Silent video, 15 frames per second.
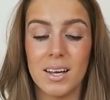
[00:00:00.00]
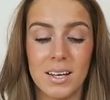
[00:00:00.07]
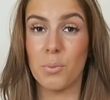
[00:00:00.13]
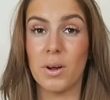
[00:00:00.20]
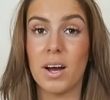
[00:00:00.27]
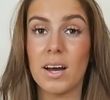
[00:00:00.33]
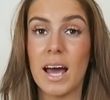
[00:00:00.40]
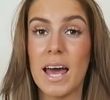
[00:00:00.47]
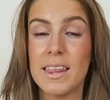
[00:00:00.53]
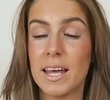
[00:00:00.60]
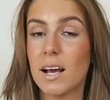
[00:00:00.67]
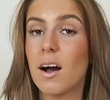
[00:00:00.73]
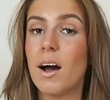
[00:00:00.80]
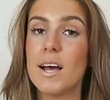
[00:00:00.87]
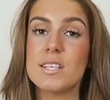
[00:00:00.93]
We are getting
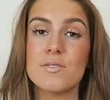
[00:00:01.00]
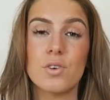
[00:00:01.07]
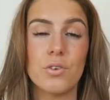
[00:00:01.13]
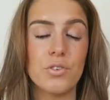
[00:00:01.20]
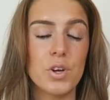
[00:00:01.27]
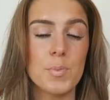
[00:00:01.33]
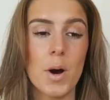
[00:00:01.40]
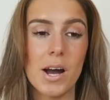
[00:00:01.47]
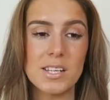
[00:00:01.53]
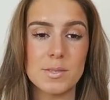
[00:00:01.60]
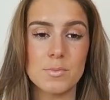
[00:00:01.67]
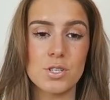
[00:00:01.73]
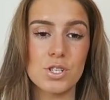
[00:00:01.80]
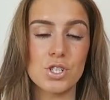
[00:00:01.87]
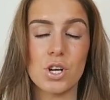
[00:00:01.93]
there guys, I've got a few more
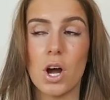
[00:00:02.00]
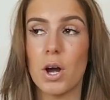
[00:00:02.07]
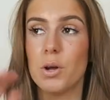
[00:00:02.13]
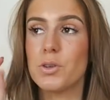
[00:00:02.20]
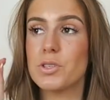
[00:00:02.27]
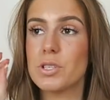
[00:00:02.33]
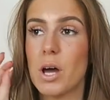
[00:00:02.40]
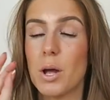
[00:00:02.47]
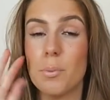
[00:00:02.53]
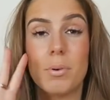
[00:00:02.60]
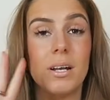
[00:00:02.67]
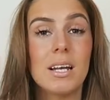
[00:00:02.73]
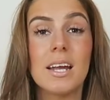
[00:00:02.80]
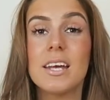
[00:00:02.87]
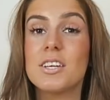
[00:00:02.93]
items to show so
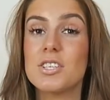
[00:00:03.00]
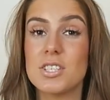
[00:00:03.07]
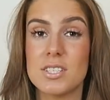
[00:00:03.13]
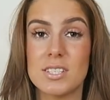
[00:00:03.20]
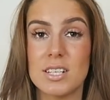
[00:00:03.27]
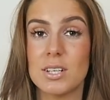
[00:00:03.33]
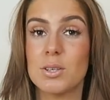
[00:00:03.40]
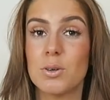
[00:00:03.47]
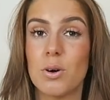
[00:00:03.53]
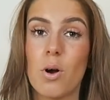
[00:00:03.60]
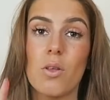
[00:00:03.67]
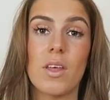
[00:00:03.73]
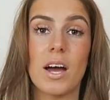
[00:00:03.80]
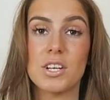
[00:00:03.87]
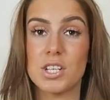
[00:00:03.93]
please just
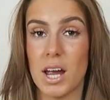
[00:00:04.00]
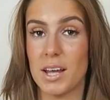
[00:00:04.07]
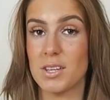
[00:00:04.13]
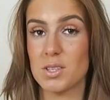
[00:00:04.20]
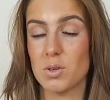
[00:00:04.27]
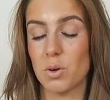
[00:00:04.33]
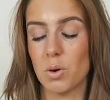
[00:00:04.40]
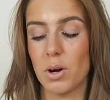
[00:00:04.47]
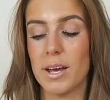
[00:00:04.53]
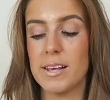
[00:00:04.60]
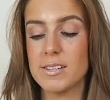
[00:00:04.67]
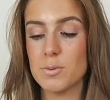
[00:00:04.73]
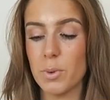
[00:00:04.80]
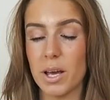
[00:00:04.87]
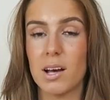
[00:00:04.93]
ignore that chainsaw
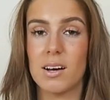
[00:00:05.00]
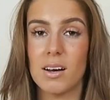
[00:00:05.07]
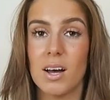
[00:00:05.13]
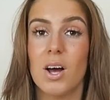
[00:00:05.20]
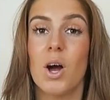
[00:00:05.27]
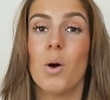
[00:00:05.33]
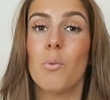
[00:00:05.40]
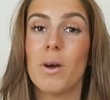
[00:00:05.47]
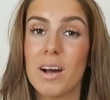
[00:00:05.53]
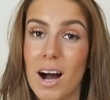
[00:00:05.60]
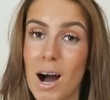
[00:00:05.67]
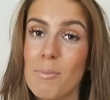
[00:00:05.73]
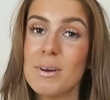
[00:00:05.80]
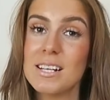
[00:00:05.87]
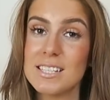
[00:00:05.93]
noise. We are, we're
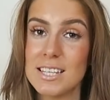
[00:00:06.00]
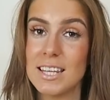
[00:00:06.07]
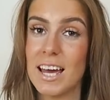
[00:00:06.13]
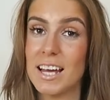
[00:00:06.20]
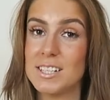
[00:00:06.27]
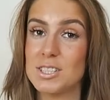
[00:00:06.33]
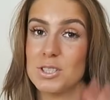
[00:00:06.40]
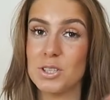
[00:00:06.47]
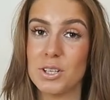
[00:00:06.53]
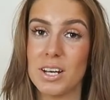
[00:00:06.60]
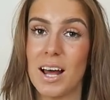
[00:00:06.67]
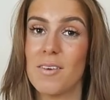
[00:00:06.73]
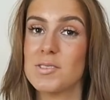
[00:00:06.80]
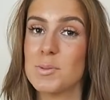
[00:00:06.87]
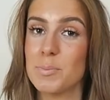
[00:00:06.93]
coming to the end and you can
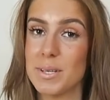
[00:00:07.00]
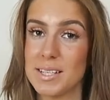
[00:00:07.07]
have some